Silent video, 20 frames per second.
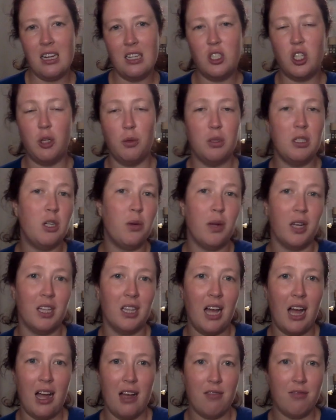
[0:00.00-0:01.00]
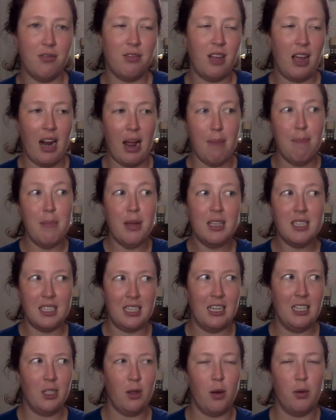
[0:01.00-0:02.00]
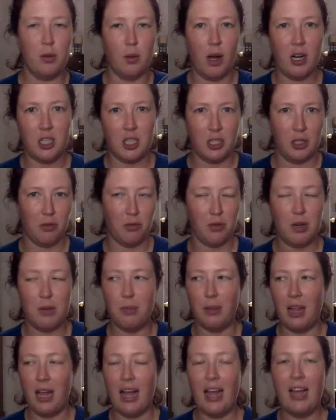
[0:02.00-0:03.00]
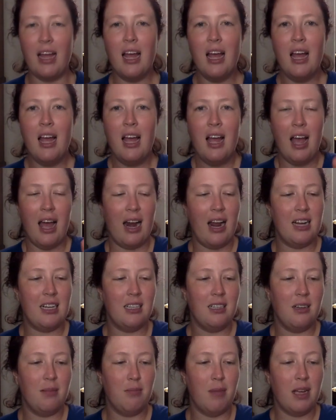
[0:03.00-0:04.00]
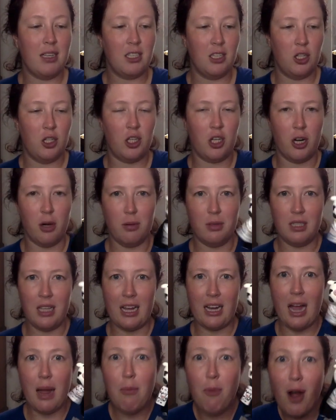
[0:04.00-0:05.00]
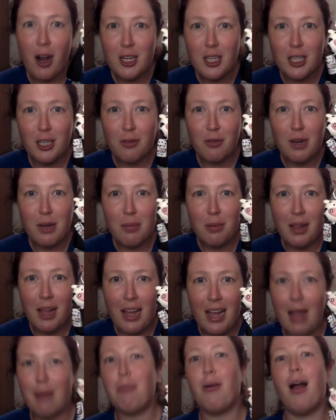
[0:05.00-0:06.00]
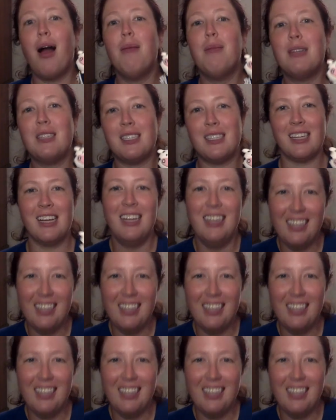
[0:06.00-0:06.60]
she was doing a live and I missed it, so I was watching the replay and I messaged her. I was like, I'm watching the replay, I promise.